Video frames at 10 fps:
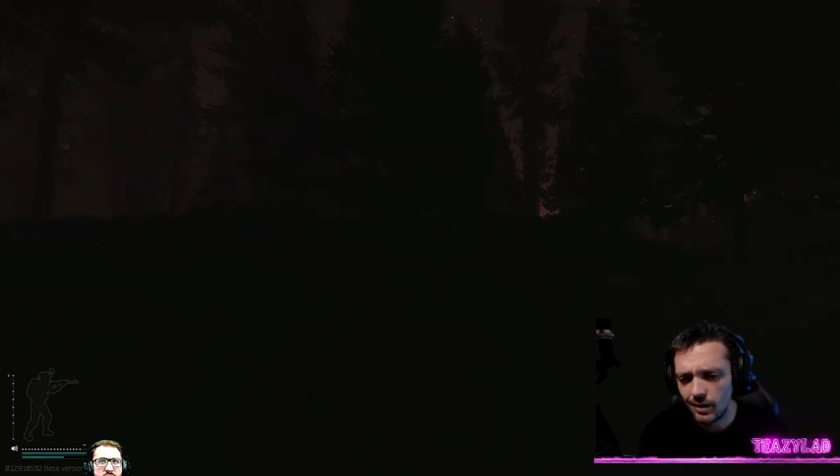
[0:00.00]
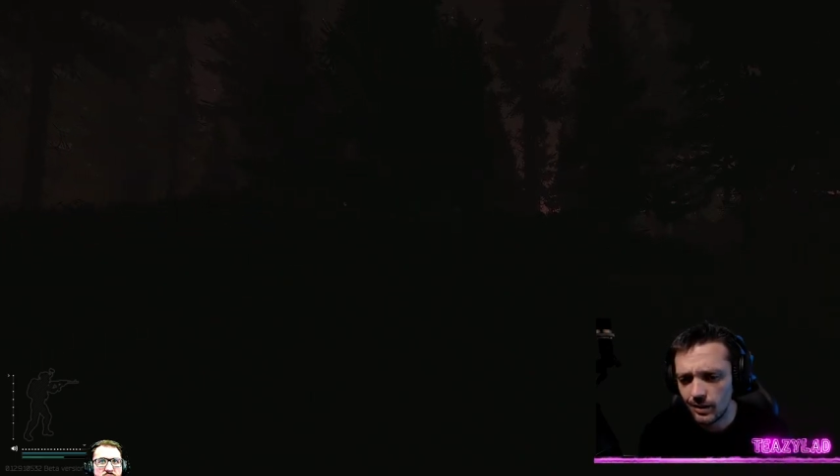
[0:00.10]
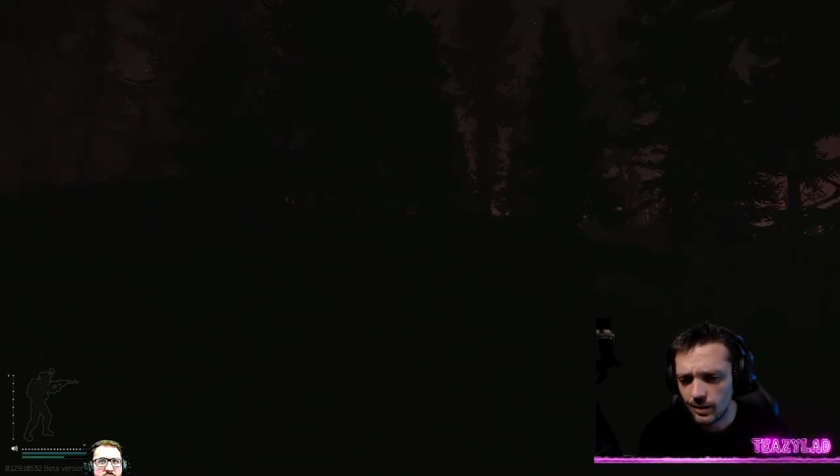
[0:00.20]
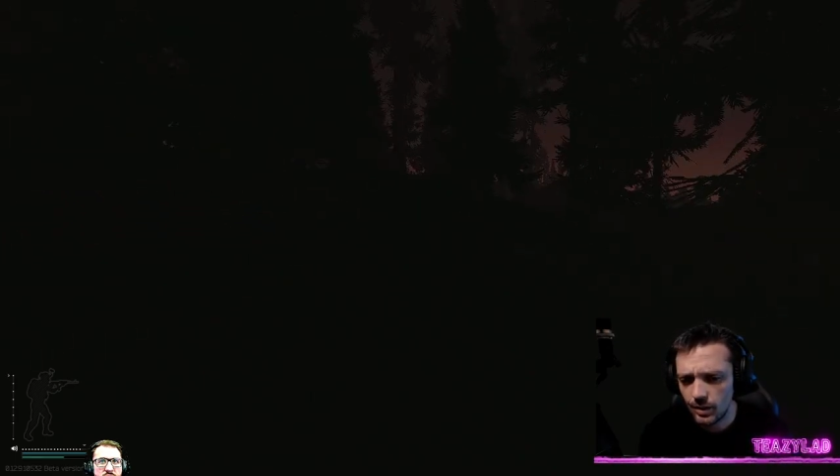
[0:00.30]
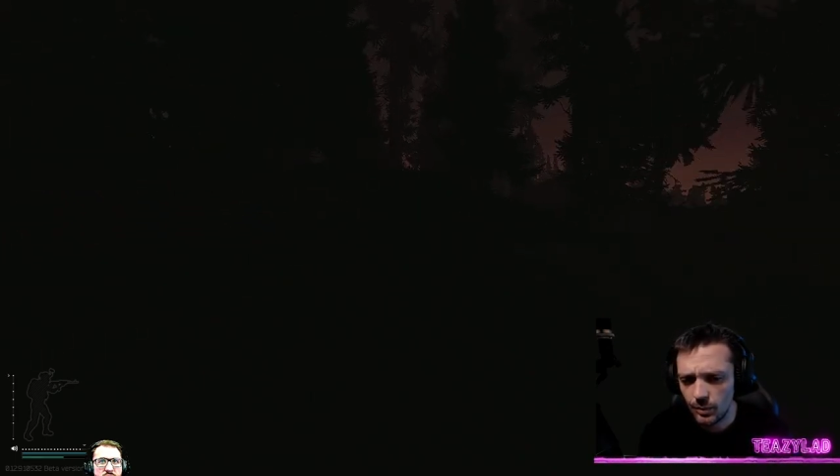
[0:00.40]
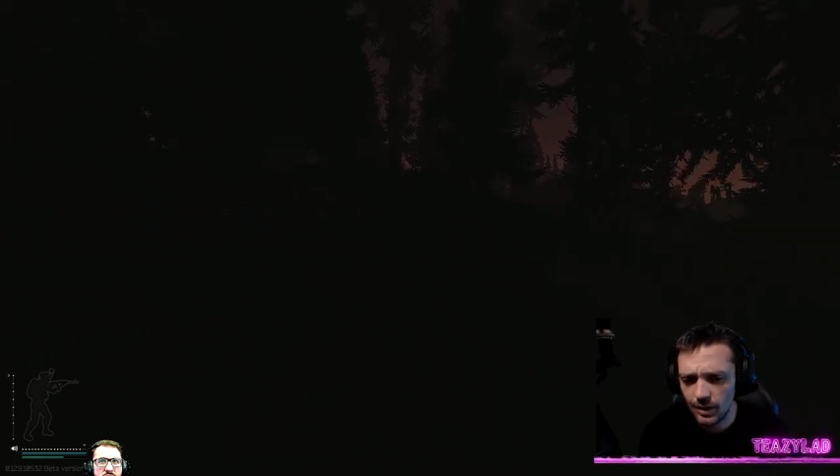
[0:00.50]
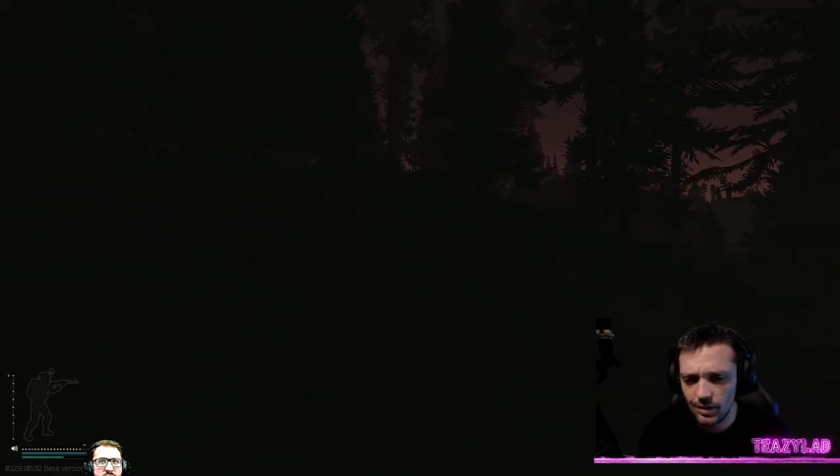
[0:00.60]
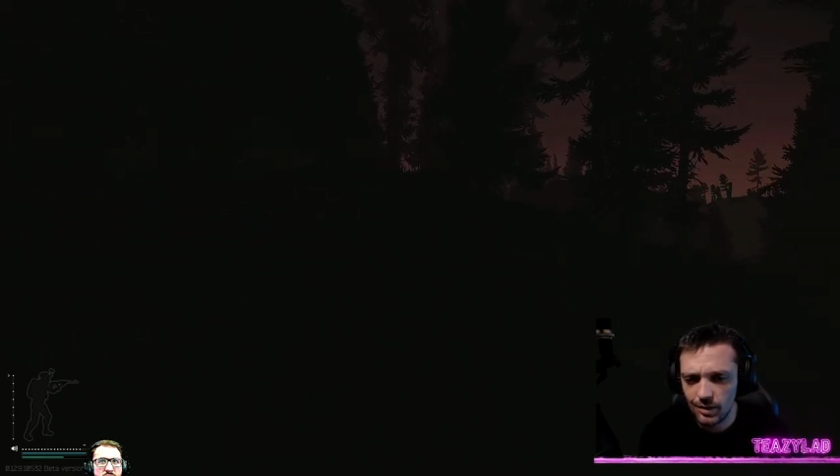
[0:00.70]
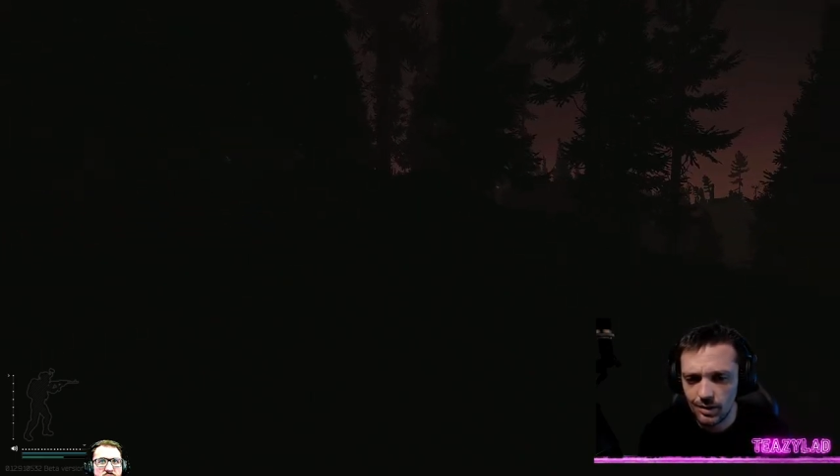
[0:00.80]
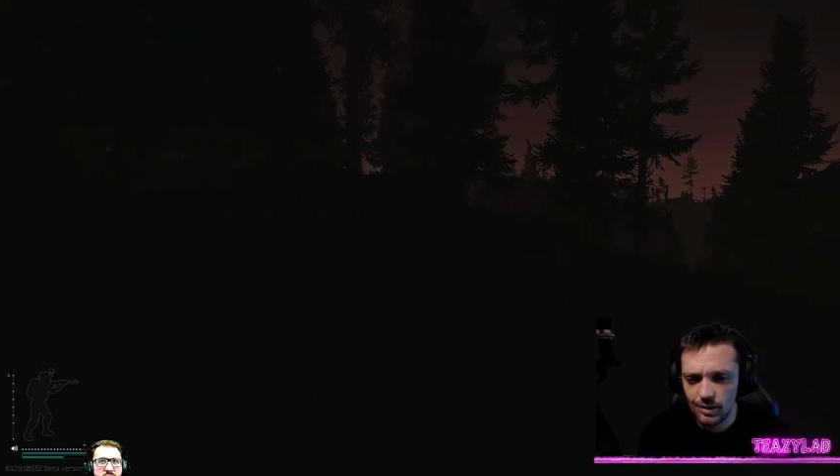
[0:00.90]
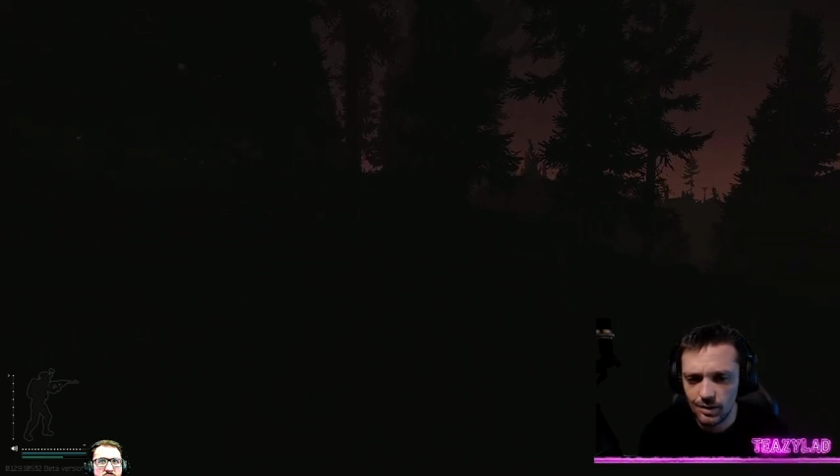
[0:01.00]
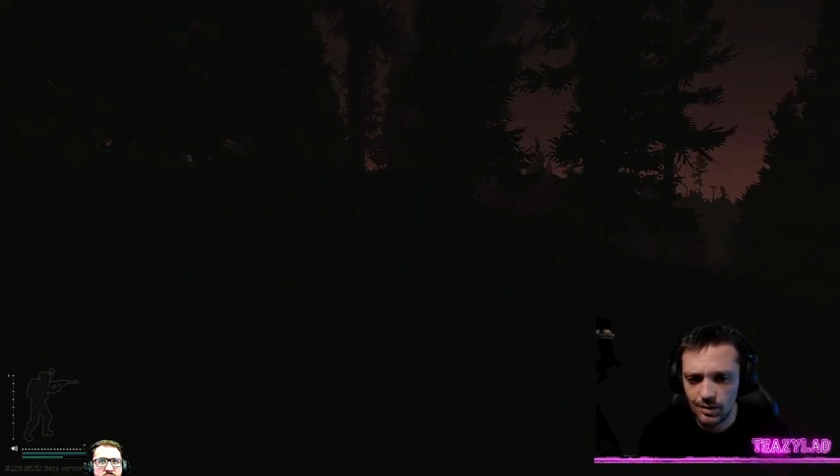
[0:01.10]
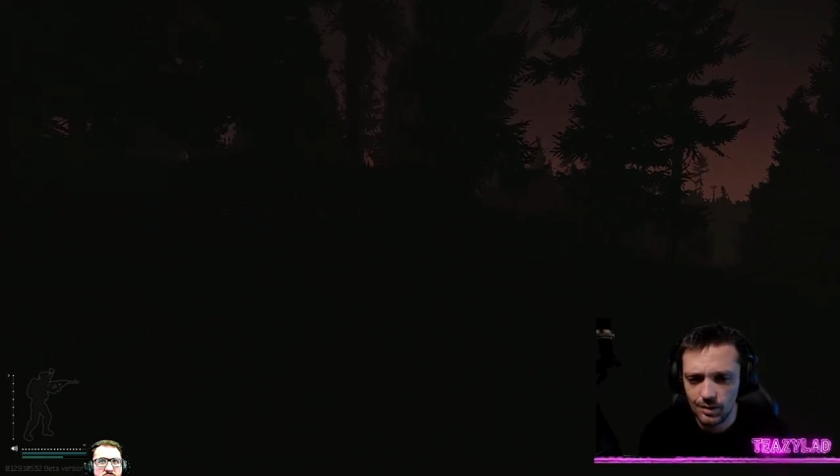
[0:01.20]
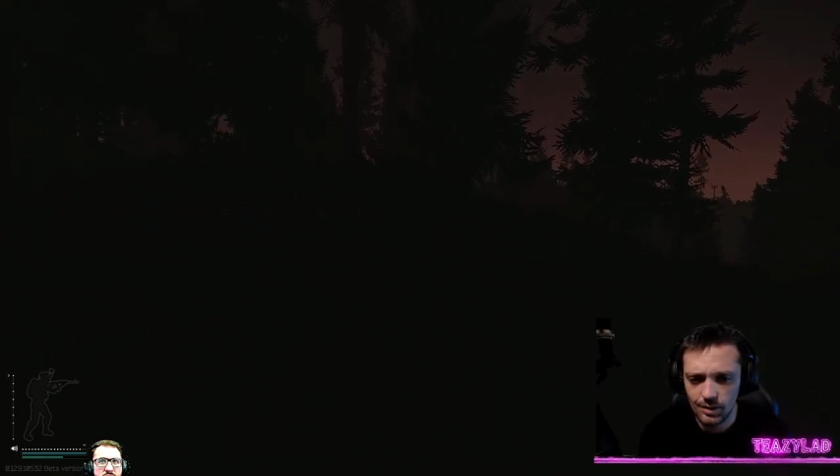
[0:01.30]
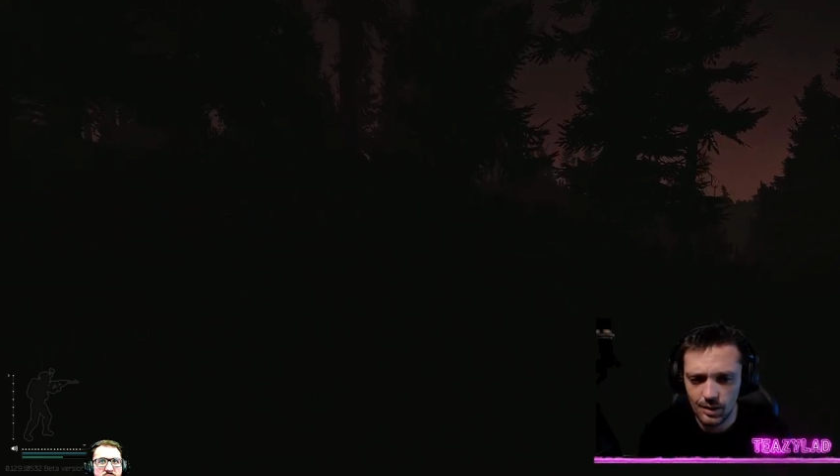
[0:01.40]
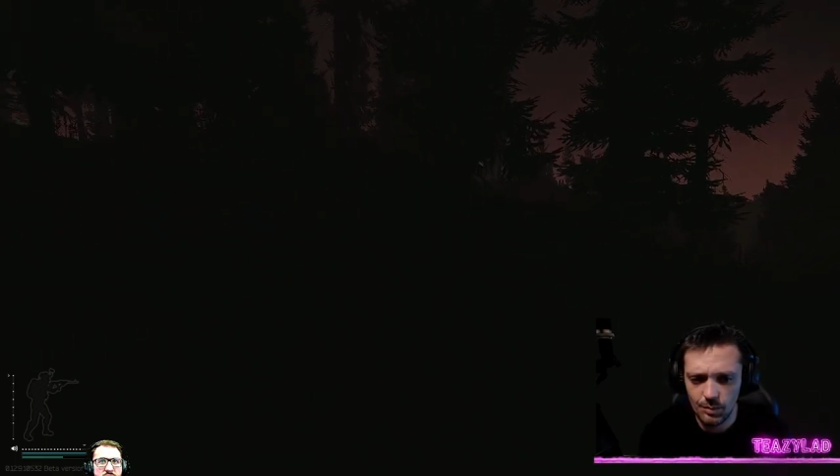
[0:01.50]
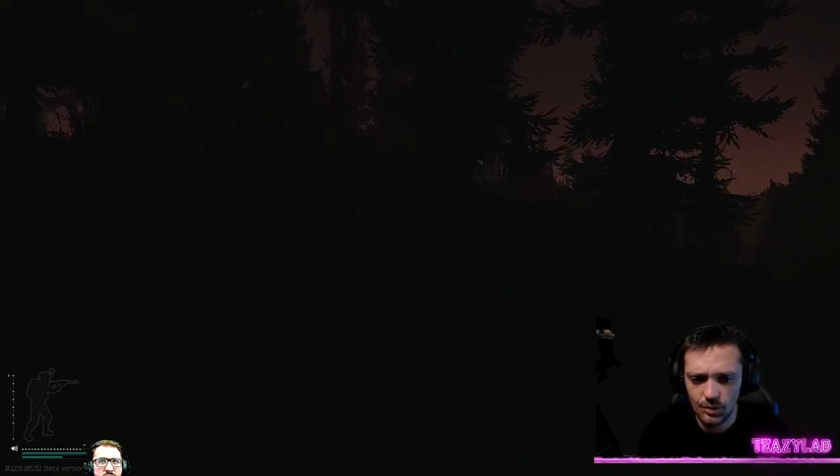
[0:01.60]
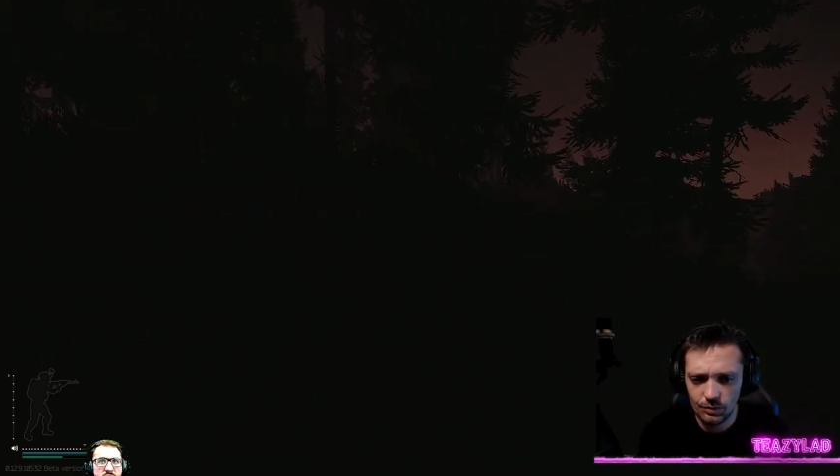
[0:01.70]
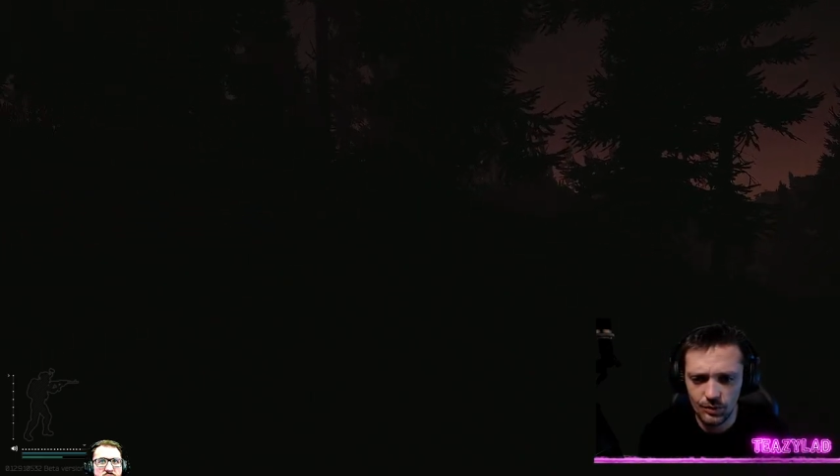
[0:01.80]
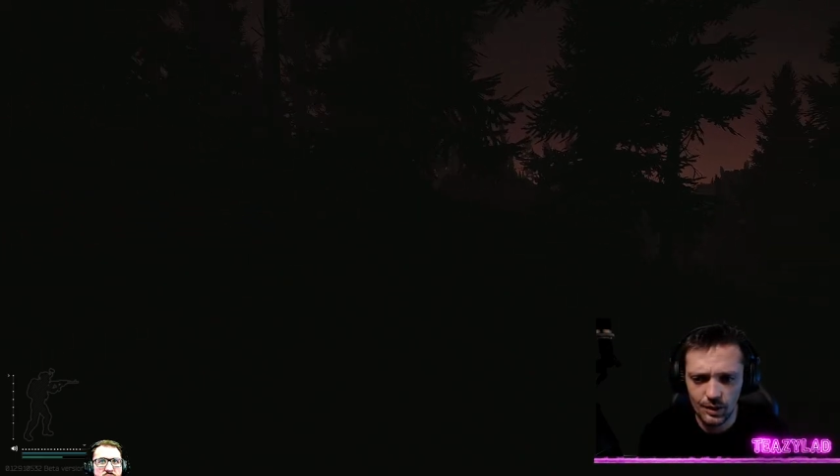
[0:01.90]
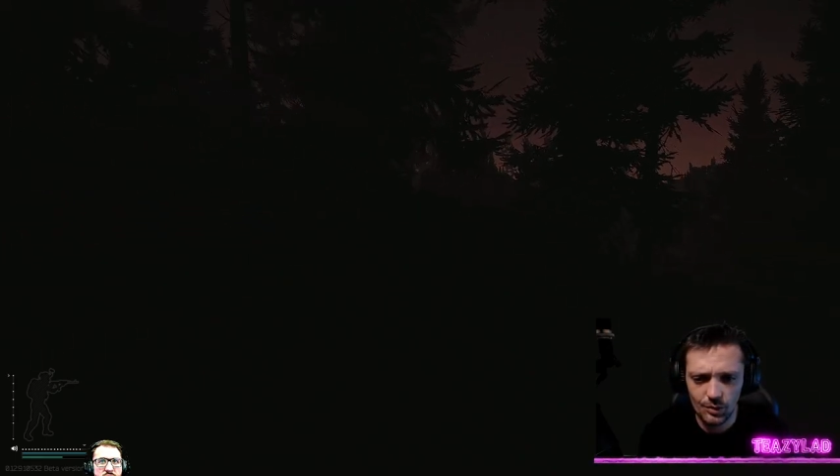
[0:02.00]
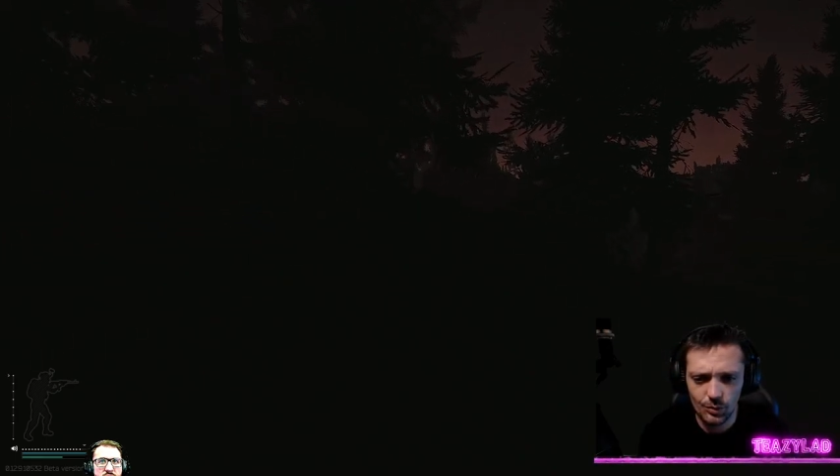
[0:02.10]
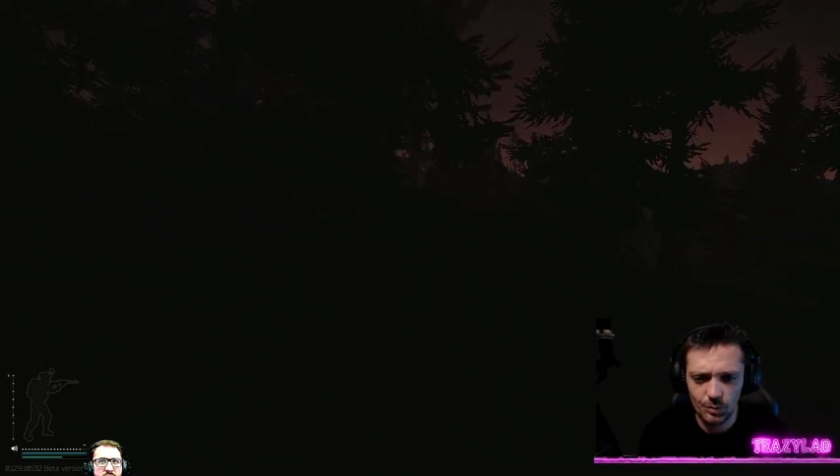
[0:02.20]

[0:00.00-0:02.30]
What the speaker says: At nighttime, I seem to